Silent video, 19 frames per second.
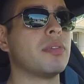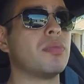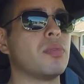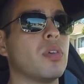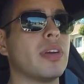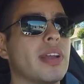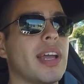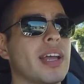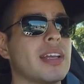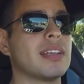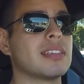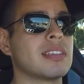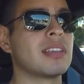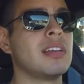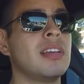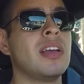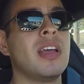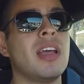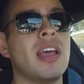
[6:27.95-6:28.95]
Ford has.
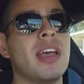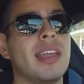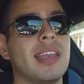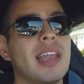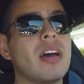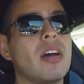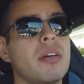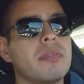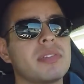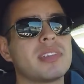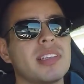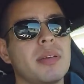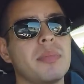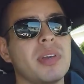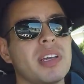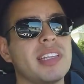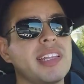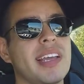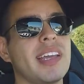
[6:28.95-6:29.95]
Now, obviously,
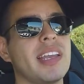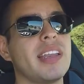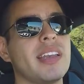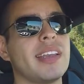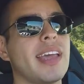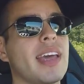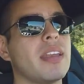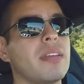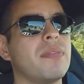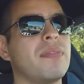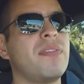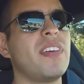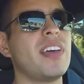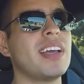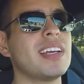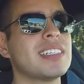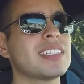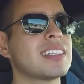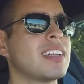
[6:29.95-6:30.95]
I'm going to take it in to get it
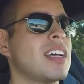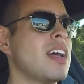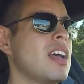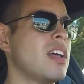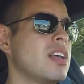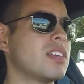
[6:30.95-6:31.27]
fixed,